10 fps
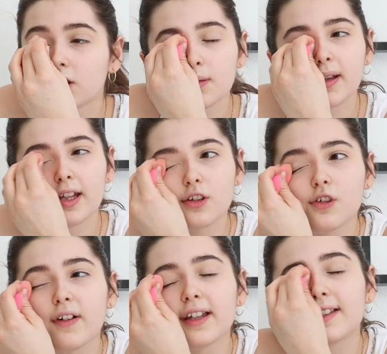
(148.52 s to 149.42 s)
Just making
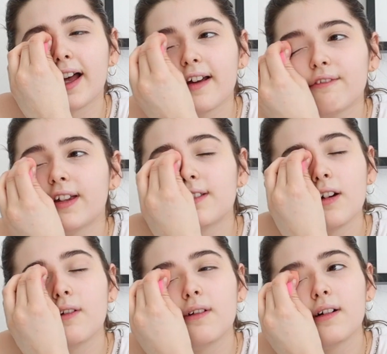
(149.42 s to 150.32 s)
sure that it's like, there's
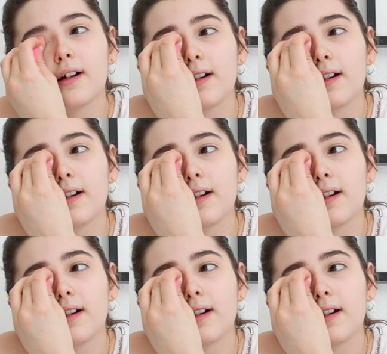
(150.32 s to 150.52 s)
no